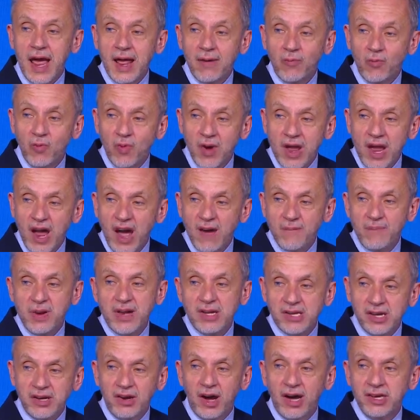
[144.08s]
we have been
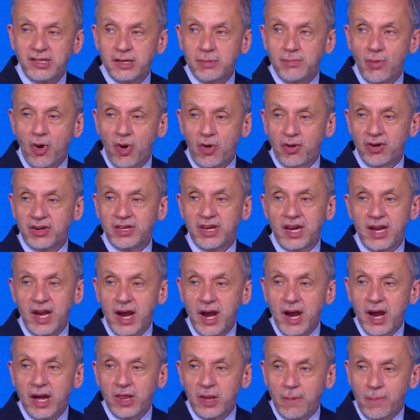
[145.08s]
denied democracy.
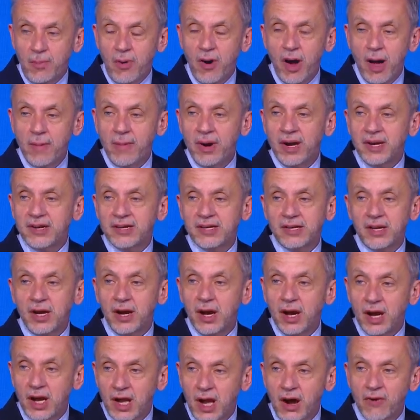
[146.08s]
The Prime
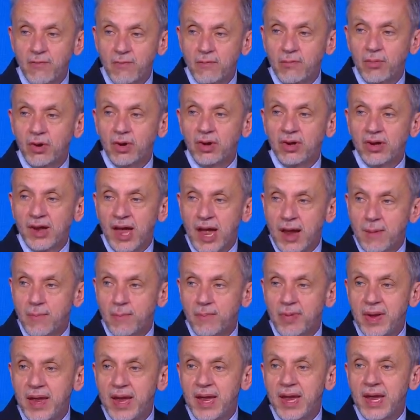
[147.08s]
Minister, government,
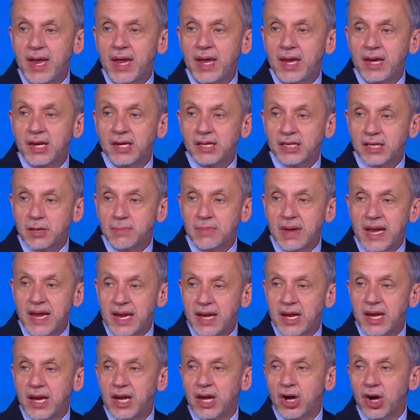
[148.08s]
MPs, the
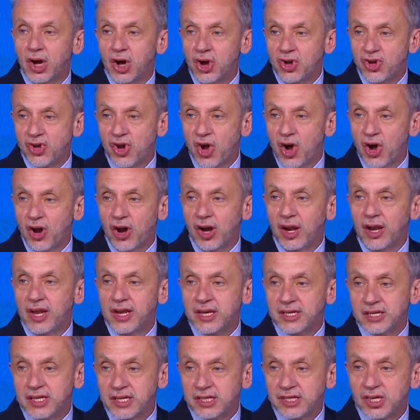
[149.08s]
media,
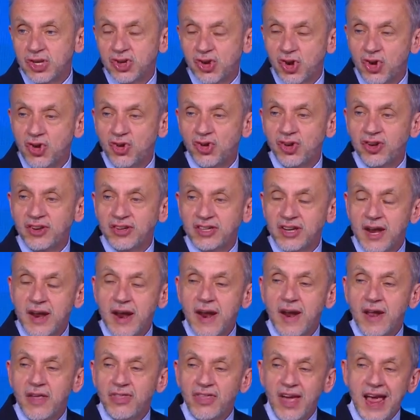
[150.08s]
journalists, institutions,
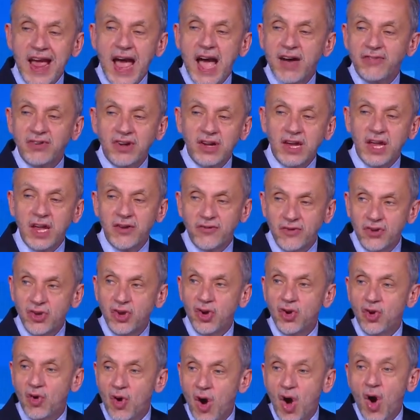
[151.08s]
they haven't given
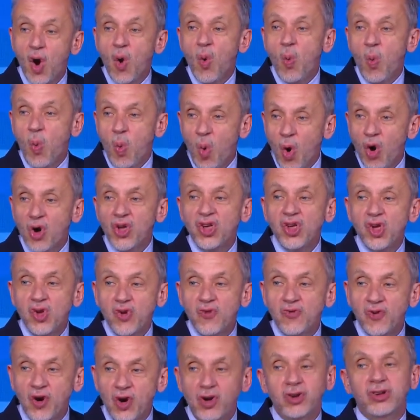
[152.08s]
you what
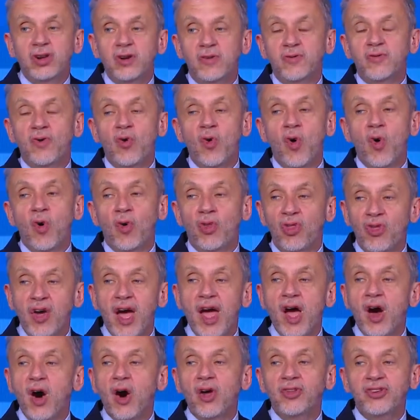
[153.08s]
you voted for.
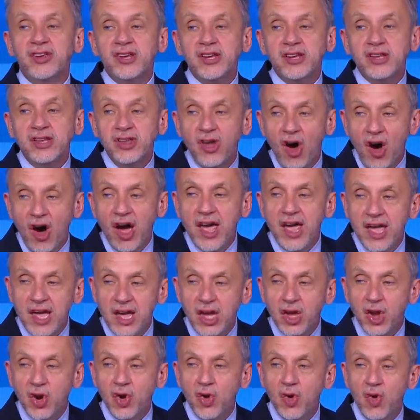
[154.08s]
They are
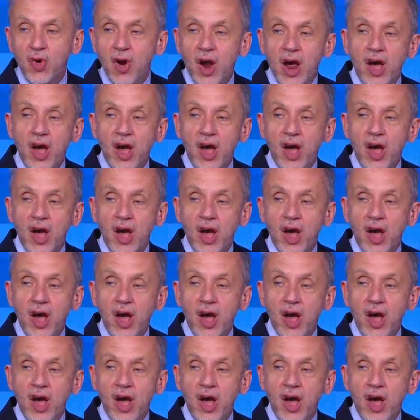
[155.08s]
denying you